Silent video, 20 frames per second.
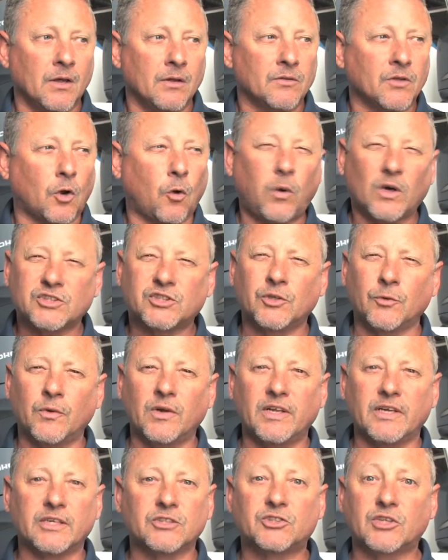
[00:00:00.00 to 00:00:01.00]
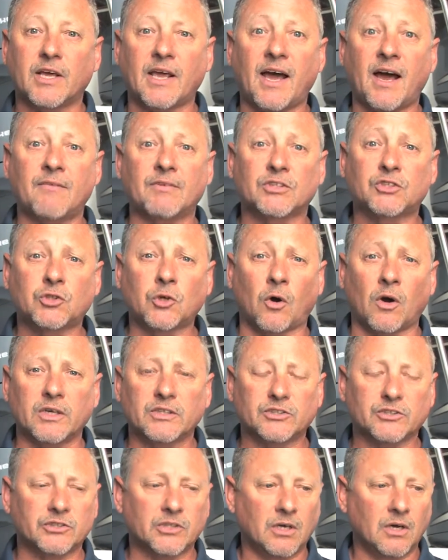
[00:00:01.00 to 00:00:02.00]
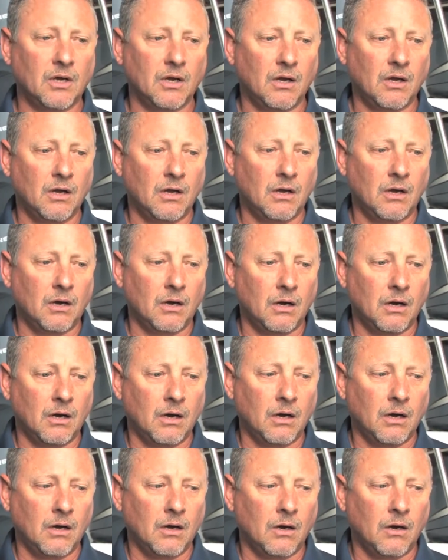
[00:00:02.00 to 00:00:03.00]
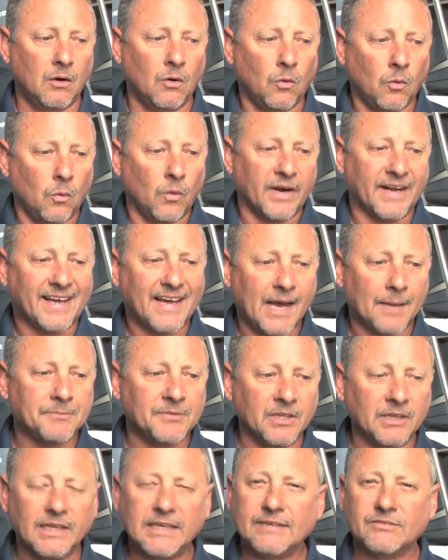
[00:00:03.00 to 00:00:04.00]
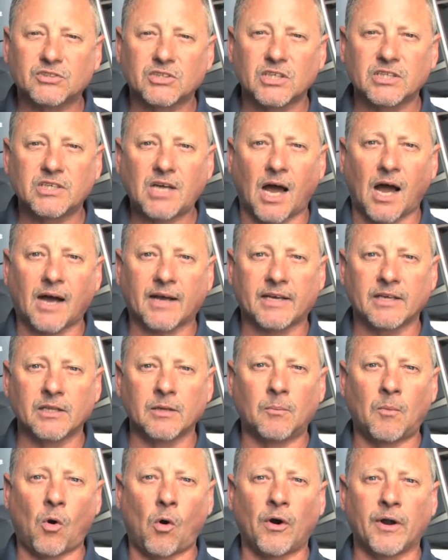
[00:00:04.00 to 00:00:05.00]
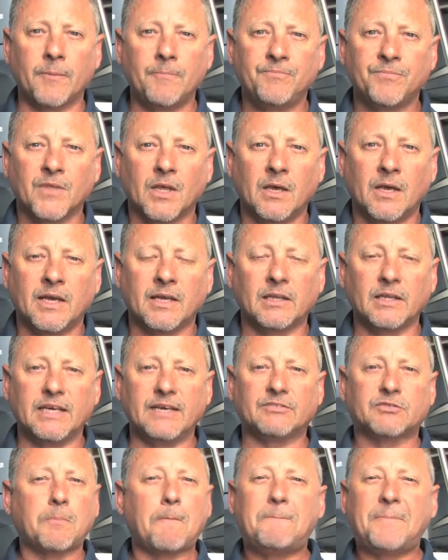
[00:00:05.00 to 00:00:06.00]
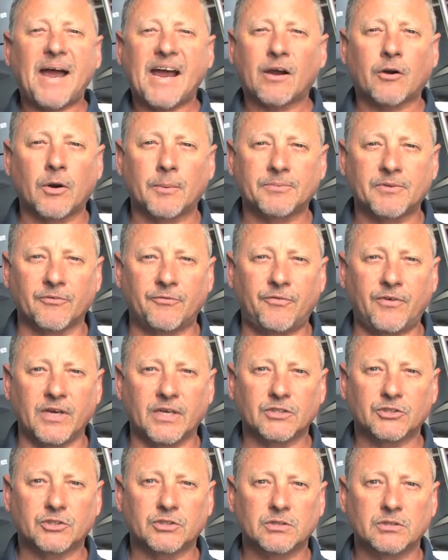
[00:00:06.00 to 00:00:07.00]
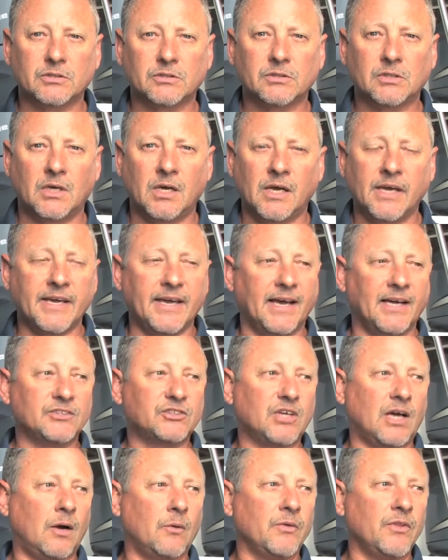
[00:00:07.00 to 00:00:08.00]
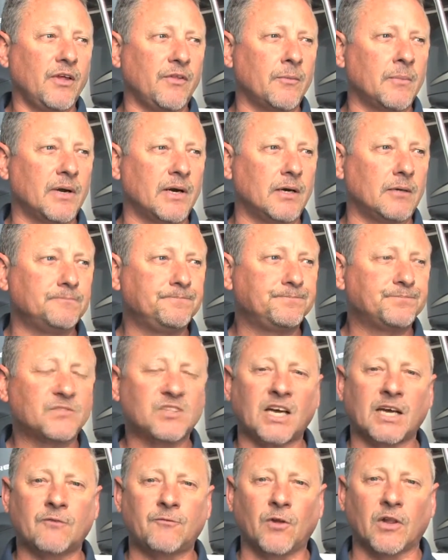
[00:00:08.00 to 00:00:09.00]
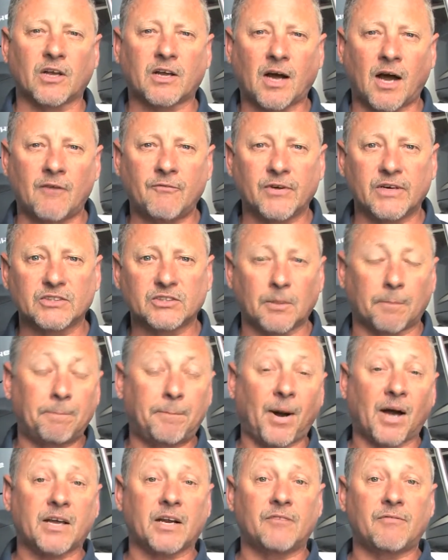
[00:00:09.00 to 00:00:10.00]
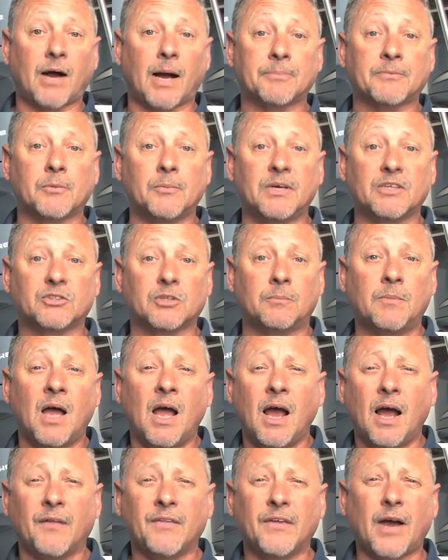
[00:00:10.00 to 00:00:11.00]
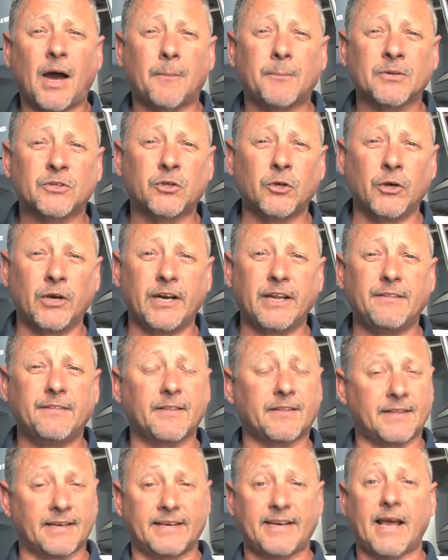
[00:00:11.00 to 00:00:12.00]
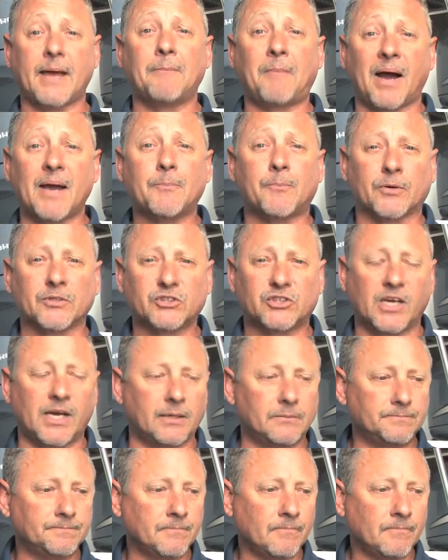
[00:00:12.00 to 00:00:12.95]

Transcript: The question really is, do you have a choice? When a captain leaves the dock in the morning, he leaves bankrupt to fish. He heads out with nothing but a tank full of confidence, a bucket of optimism, and the opportunity that the day might present.